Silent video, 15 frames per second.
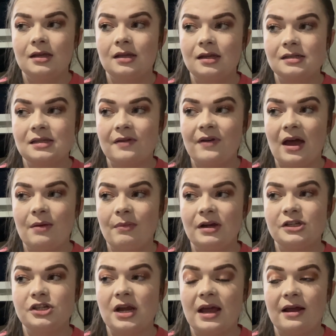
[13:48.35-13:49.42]
because I've had my
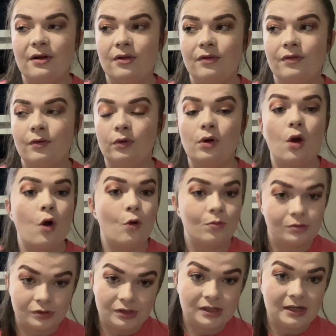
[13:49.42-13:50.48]
channel for
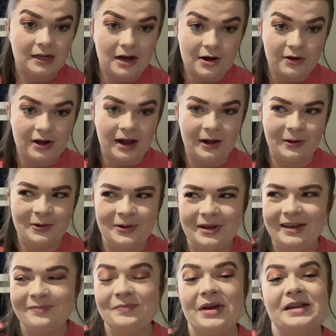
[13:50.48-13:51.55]
almost a year now
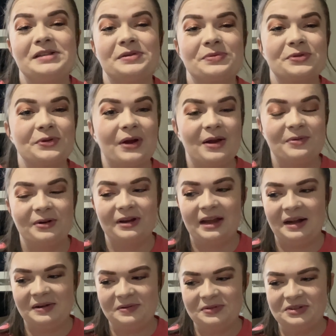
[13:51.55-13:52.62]
and my subscriber
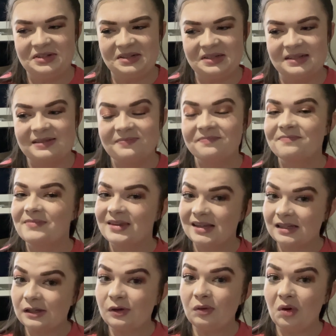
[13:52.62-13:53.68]
count just
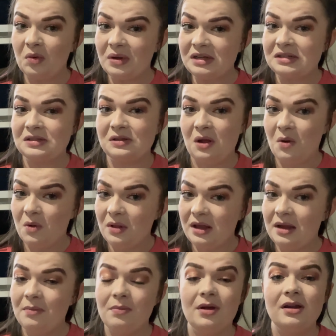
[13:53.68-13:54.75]
growing
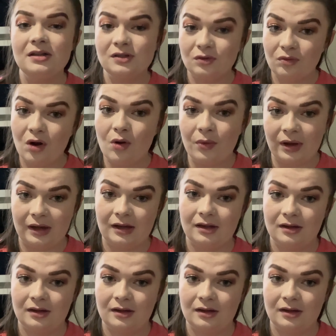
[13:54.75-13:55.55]
slowly, but it's growing.